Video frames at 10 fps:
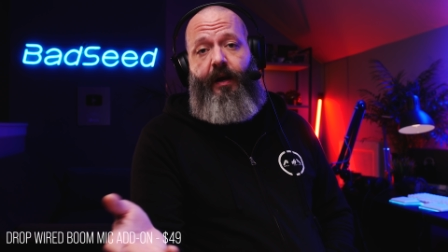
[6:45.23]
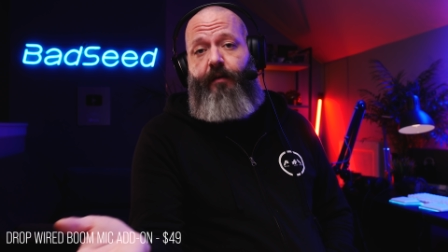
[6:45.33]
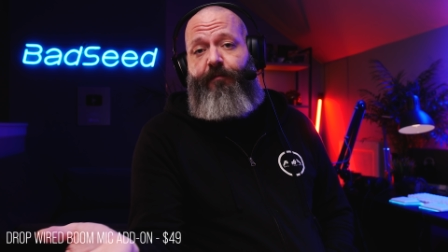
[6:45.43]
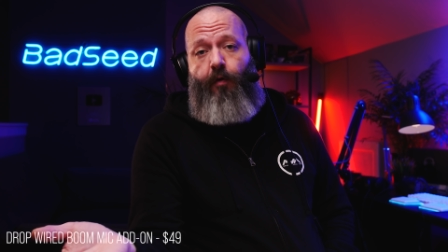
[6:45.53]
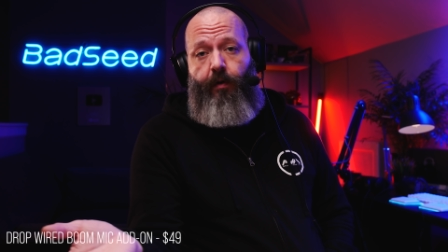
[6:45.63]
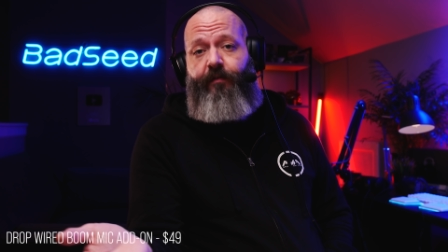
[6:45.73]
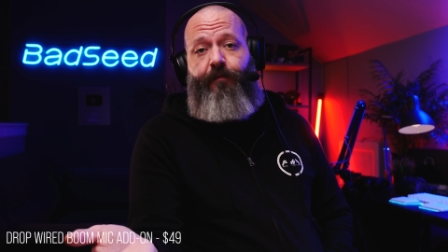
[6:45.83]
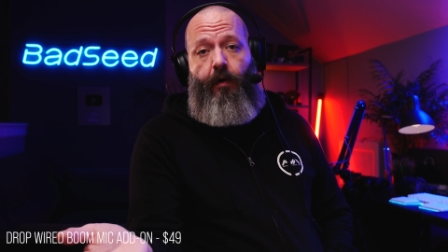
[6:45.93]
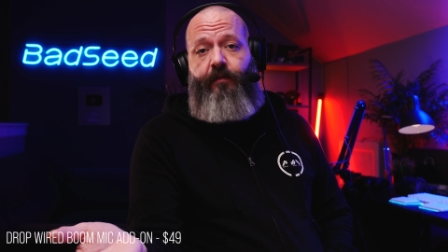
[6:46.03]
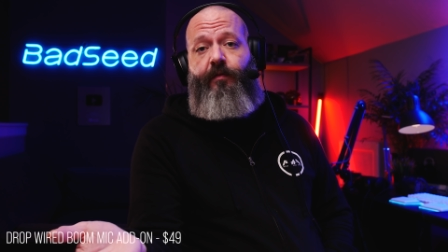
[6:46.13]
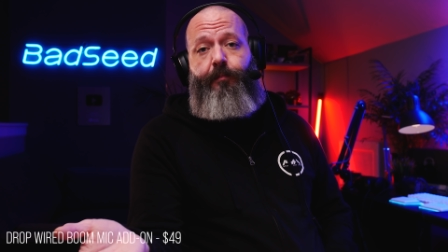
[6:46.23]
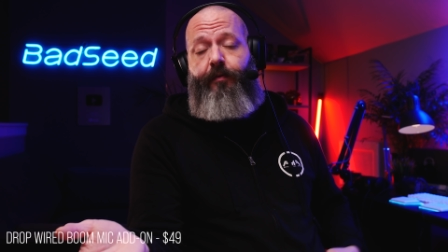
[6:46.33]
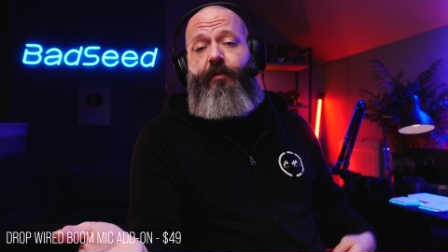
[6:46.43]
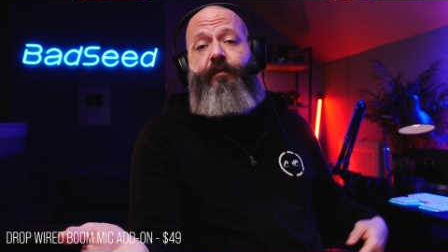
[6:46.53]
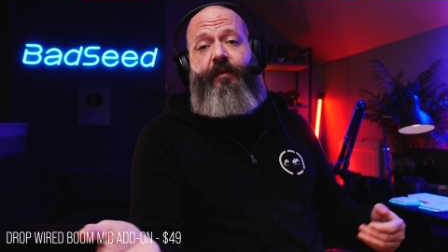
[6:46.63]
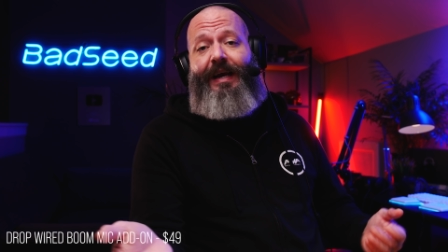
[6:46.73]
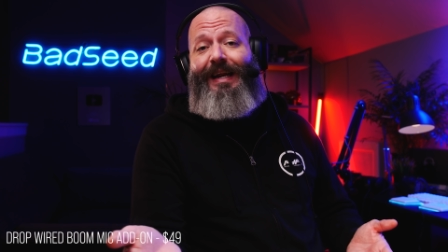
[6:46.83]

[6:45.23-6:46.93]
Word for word: and of course far superior to